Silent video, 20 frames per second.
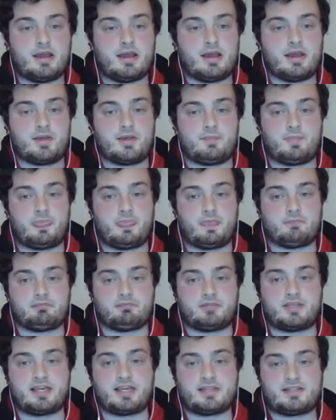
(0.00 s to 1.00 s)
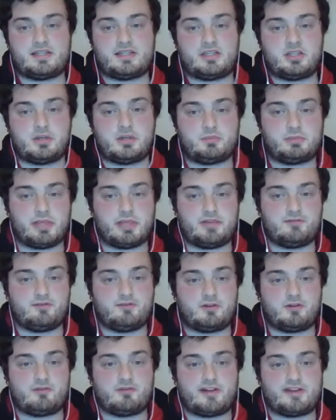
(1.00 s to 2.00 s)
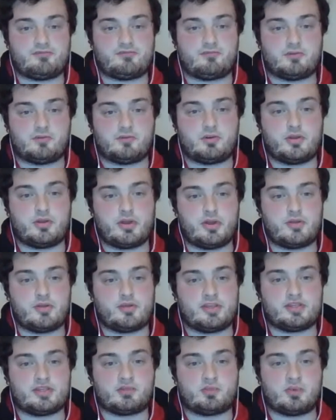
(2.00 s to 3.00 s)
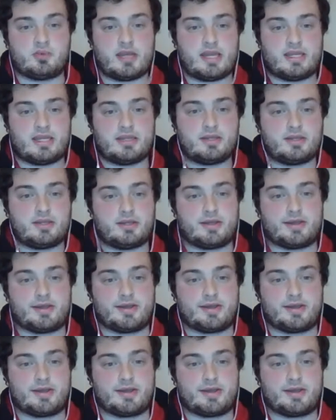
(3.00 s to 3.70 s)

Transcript: I'm guessing you're playing 4-5-1 this way.